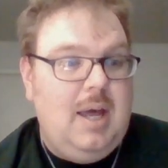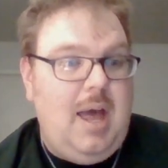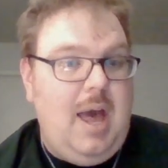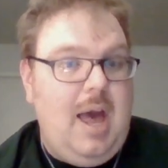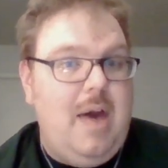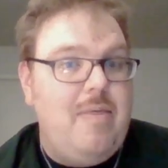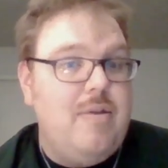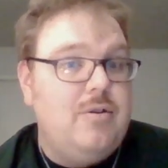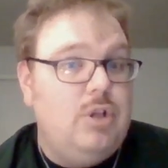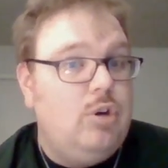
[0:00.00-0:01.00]
And
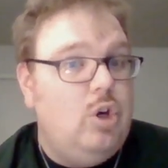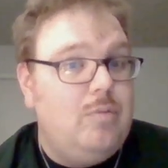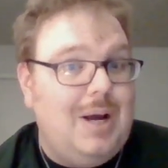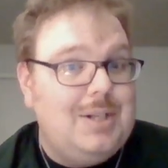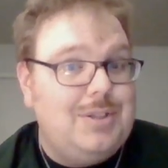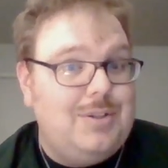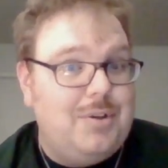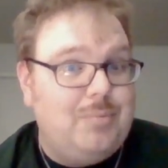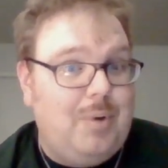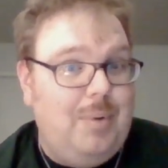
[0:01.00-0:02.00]
there's no new monster
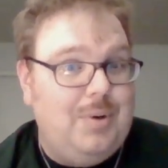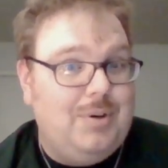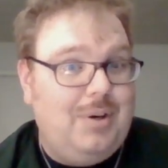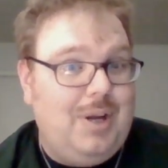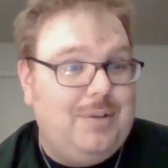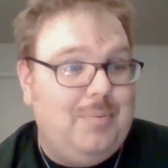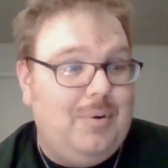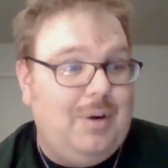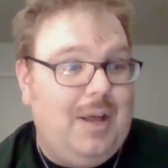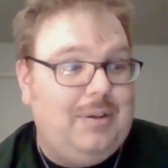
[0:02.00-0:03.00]
this one, which I'll get more that.